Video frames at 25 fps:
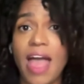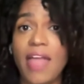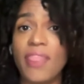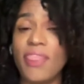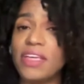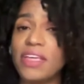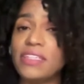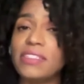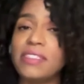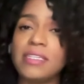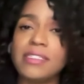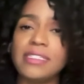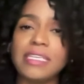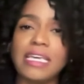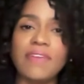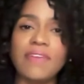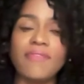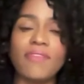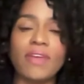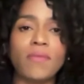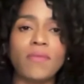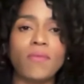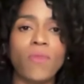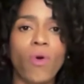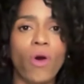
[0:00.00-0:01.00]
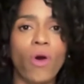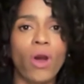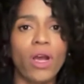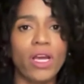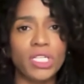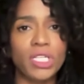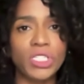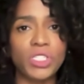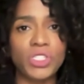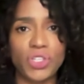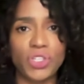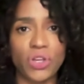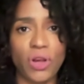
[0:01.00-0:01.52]
This is even more
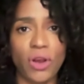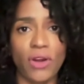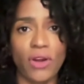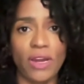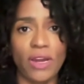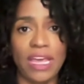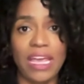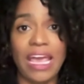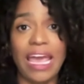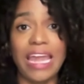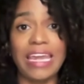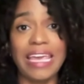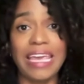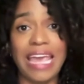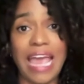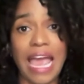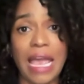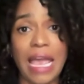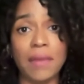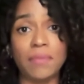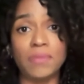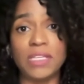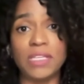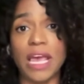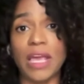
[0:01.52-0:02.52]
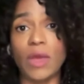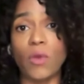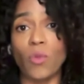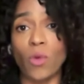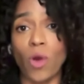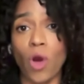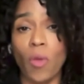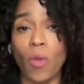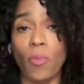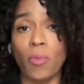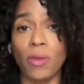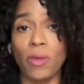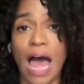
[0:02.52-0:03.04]
concerning in games like
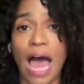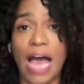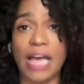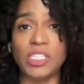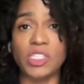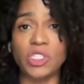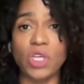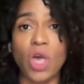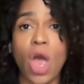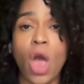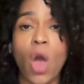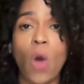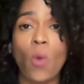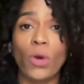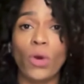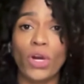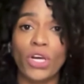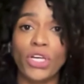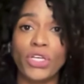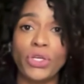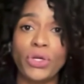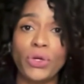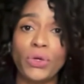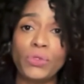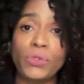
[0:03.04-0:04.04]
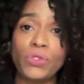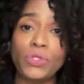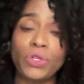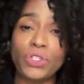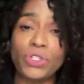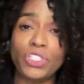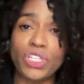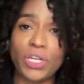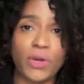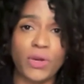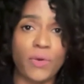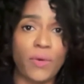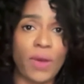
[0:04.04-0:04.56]
Roblox, where user
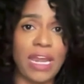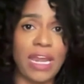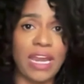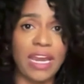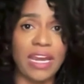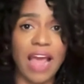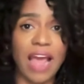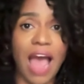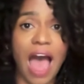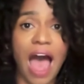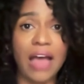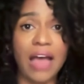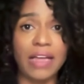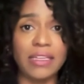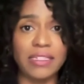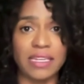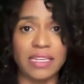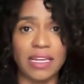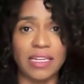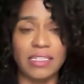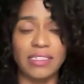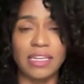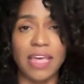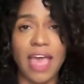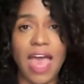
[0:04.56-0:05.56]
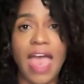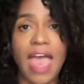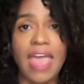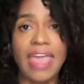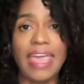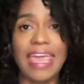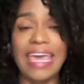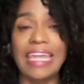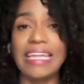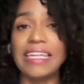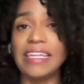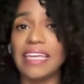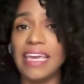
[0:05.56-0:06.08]
generated content
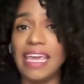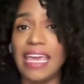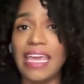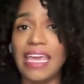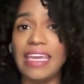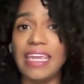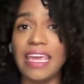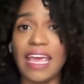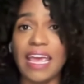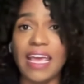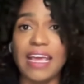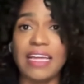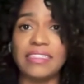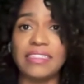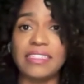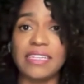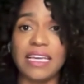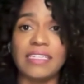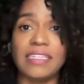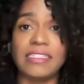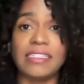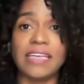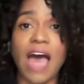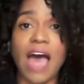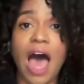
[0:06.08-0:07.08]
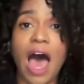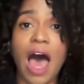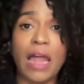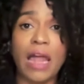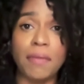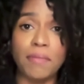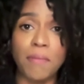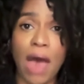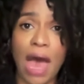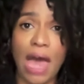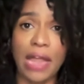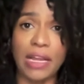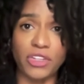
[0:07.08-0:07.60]
can lead kids into
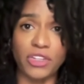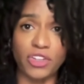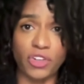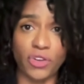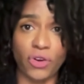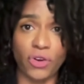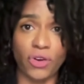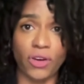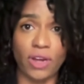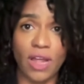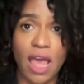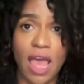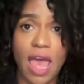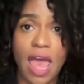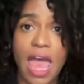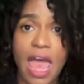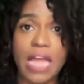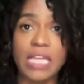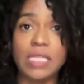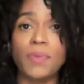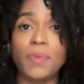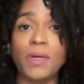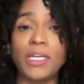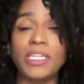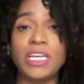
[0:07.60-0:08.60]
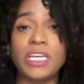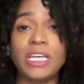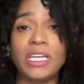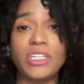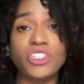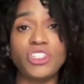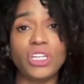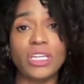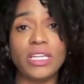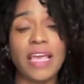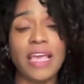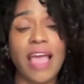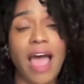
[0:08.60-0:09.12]
unmonitored and
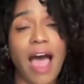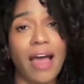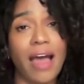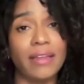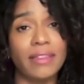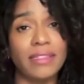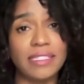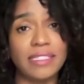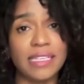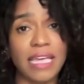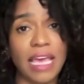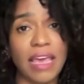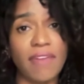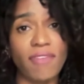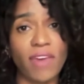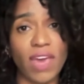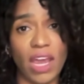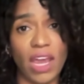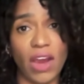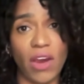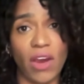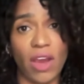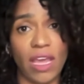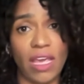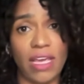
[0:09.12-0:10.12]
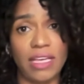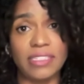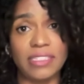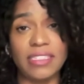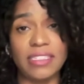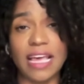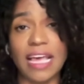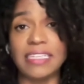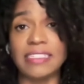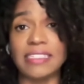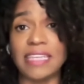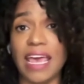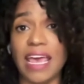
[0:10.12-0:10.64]
potentially unsafe areas
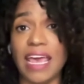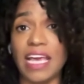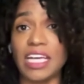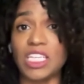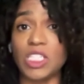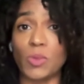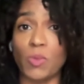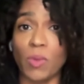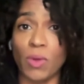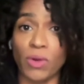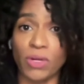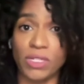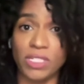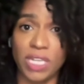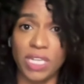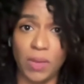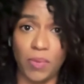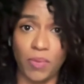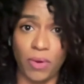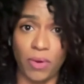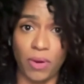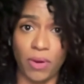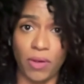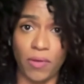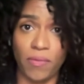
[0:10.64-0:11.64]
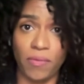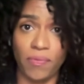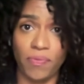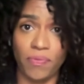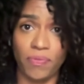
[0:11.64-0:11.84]
as they explore deeper.